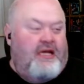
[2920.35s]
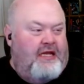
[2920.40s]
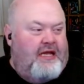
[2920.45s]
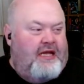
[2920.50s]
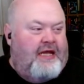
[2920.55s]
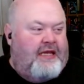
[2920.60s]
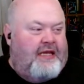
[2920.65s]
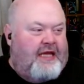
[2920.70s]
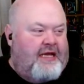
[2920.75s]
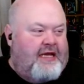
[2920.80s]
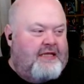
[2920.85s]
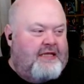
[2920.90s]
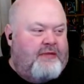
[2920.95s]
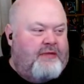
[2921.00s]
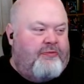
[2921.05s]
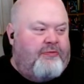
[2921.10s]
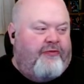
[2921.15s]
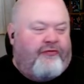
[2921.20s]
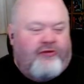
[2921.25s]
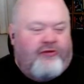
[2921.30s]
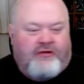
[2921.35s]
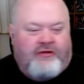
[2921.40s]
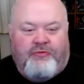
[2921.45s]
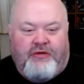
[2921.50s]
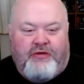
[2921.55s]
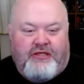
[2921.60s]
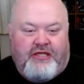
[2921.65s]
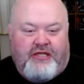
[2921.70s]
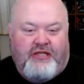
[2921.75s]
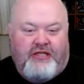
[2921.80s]
And like I said before,
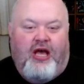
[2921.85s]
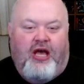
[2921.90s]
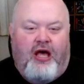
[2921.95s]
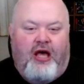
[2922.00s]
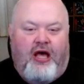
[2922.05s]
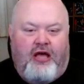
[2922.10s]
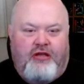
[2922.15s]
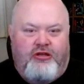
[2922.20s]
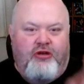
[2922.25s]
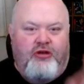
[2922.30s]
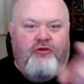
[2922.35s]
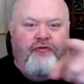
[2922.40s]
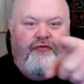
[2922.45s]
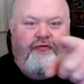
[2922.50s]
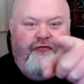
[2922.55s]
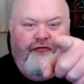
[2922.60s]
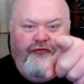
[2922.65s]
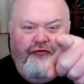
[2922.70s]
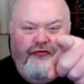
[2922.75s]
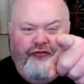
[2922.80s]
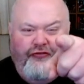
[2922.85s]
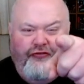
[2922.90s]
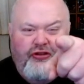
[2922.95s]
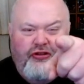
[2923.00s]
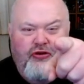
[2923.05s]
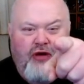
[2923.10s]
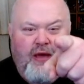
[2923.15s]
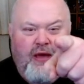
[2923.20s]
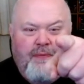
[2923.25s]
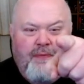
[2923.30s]
somebody says, oh, you
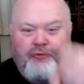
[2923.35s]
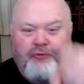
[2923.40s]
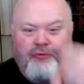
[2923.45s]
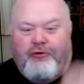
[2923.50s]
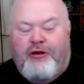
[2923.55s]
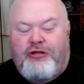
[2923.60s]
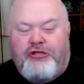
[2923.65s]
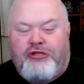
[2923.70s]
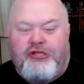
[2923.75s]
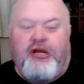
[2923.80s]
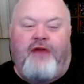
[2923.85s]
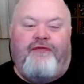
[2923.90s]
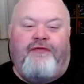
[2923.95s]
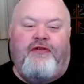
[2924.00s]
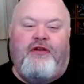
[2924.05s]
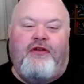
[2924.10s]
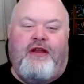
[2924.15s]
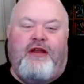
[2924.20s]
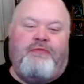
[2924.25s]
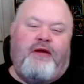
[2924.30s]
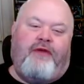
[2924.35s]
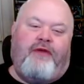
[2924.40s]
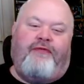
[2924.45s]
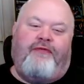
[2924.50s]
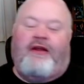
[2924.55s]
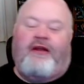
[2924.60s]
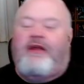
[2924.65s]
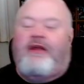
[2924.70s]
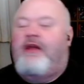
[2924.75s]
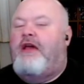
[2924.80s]
you hypocrite, Jeff. You need better...
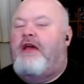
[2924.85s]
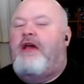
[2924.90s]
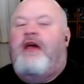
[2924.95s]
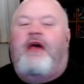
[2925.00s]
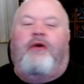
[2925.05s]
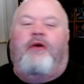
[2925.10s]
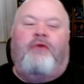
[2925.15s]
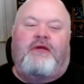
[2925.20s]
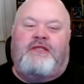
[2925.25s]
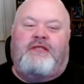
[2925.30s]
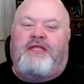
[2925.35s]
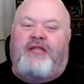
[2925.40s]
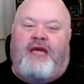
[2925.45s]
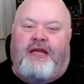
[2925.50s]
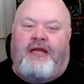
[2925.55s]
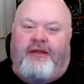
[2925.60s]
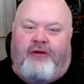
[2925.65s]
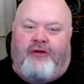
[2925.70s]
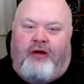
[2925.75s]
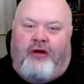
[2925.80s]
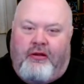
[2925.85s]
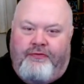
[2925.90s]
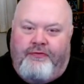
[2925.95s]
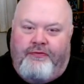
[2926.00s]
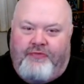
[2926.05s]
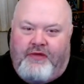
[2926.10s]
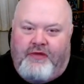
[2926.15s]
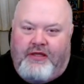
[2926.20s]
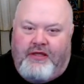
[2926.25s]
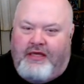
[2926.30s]
It wasn't that at all.
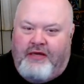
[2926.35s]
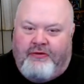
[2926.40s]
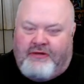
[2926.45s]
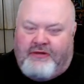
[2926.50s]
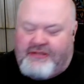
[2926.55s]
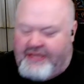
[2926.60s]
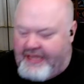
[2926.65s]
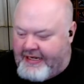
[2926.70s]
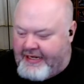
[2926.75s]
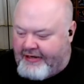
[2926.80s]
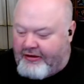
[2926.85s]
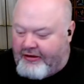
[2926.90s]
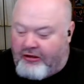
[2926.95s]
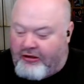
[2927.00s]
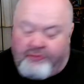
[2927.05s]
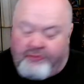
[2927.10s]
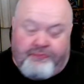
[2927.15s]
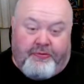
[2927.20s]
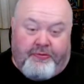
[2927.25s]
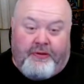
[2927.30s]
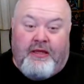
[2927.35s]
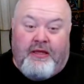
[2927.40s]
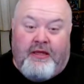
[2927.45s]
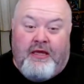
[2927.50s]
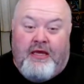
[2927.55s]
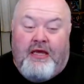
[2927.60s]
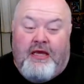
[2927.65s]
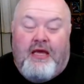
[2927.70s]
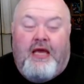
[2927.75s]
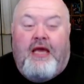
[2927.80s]
It wasn't that at all.
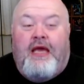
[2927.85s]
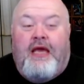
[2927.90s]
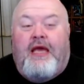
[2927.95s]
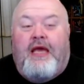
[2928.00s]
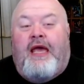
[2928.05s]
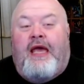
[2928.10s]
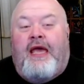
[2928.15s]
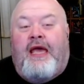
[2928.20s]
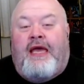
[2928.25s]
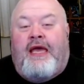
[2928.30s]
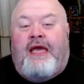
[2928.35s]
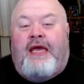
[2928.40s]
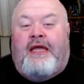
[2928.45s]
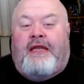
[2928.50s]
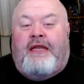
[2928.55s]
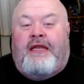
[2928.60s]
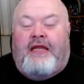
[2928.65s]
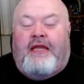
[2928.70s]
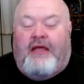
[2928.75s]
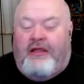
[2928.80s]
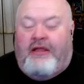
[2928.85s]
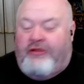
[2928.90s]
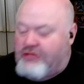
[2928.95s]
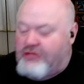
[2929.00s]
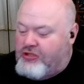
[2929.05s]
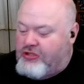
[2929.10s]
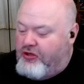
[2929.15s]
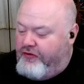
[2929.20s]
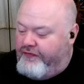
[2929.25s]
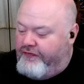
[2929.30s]
And uh,
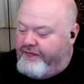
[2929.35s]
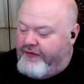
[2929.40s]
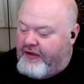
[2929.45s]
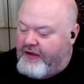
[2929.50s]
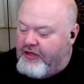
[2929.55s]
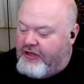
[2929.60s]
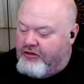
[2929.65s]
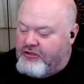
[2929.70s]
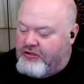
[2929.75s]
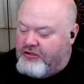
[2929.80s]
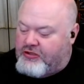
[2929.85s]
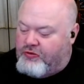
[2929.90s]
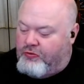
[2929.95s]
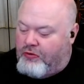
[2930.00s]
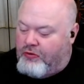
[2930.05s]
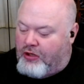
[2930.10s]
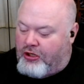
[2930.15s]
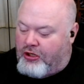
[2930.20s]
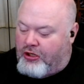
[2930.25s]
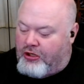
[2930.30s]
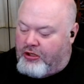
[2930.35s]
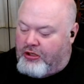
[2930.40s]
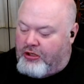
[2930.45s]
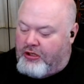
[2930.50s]
those two figures were...